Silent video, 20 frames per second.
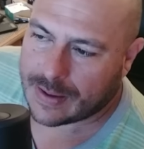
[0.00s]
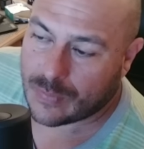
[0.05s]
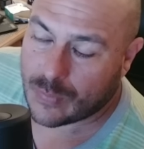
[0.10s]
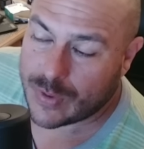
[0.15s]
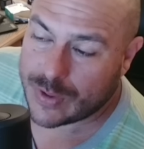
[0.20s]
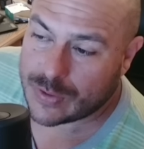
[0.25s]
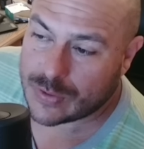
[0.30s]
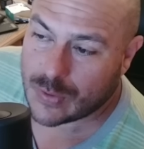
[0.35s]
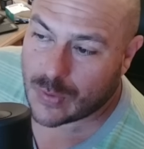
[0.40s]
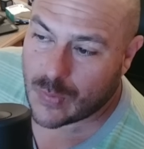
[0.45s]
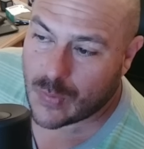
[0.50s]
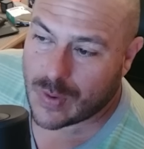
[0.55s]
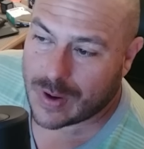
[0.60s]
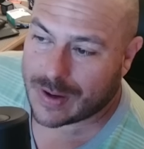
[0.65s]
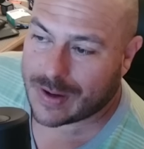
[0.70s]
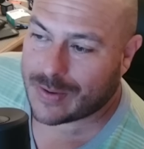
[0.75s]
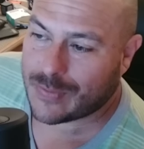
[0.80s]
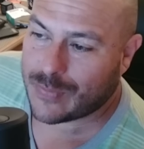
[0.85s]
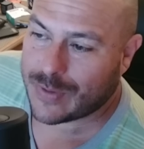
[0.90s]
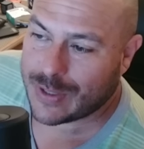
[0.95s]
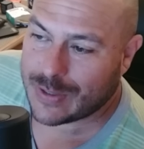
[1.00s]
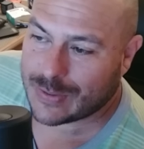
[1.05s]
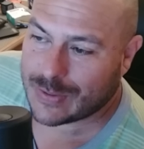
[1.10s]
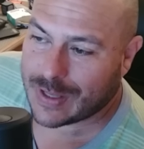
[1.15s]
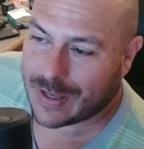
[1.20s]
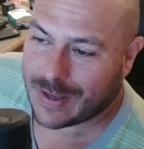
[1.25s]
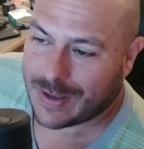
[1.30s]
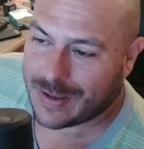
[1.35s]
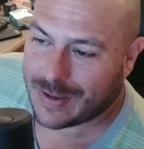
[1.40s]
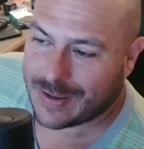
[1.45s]
We don't want
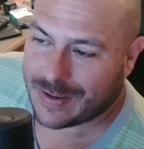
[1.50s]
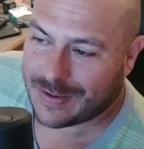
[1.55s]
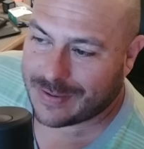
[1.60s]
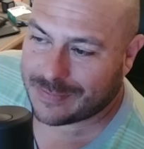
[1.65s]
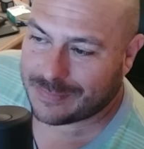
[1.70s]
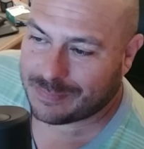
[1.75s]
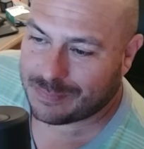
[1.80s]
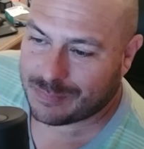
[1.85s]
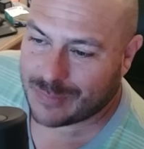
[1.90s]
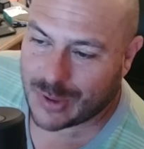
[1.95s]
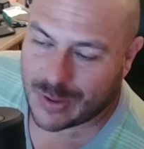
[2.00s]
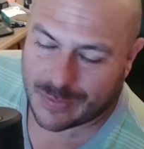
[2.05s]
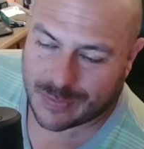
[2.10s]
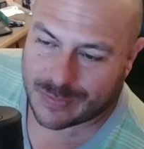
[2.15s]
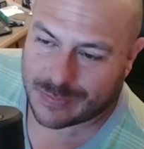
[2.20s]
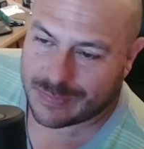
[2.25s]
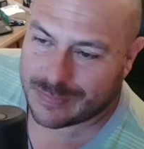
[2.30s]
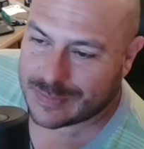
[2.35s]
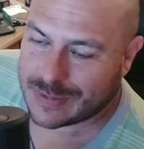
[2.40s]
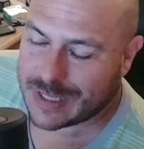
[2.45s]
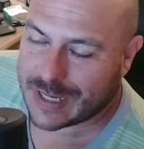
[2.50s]
to,